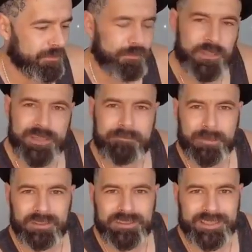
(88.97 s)
Was it
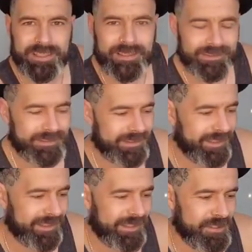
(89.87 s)
Monday?
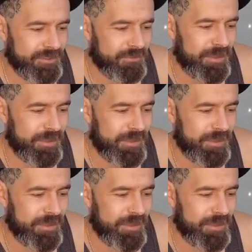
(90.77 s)
International